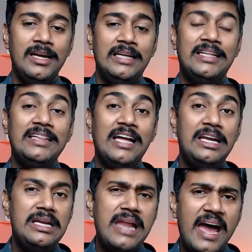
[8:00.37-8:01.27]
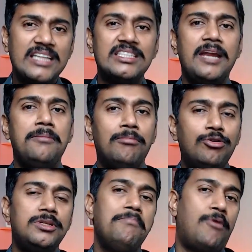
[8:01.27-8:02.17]
then the next and
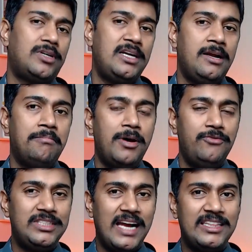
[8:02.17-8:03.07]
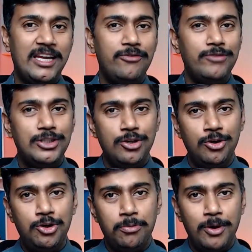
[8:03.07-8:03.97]
most important number which I think which you
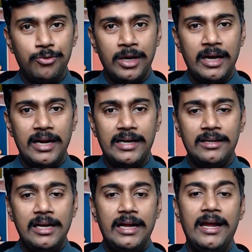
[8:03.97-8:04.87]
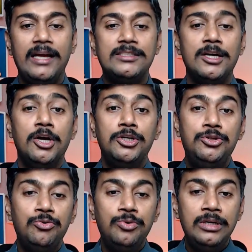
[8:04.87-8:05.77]
need to be looking at is
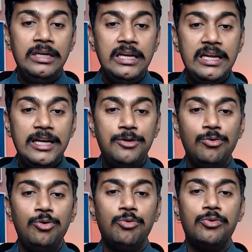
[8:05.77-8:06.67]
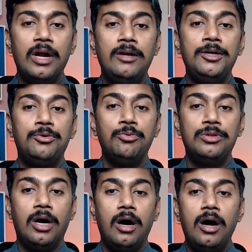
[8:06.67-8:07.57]
you need to look into
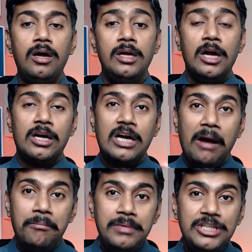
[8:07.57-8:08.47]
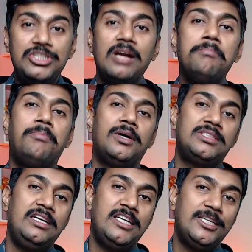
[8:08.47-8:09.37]
the commission
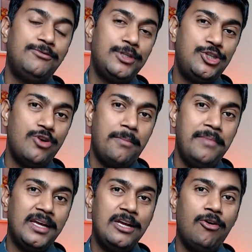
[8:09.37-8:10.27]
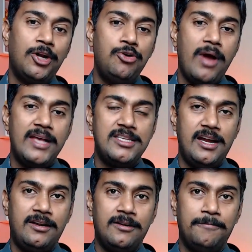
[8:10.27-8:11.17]
percentage which you are making on your
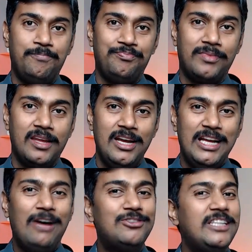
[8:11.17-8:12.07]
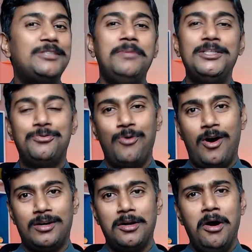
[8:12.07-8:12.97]
asset. Now this means
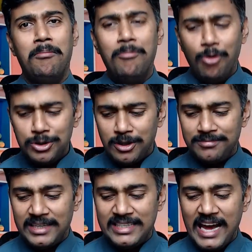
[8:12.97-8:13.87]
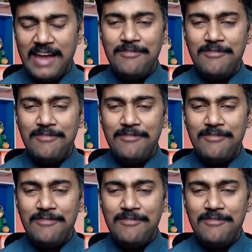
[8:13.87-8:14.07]
what? Most of the time